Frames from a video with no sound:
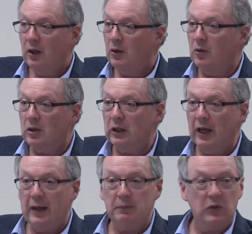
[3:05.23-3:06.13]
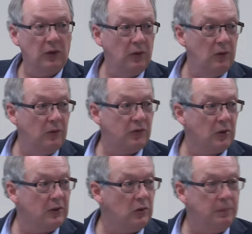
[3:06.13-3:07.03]
who claim to
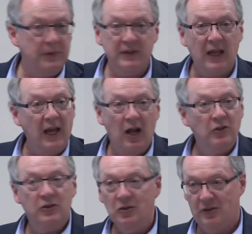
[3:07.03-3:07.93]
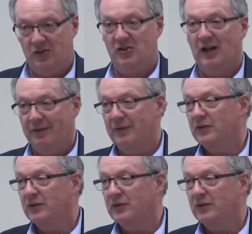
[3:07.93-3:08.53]
sort of dupe, they don't do this stuff.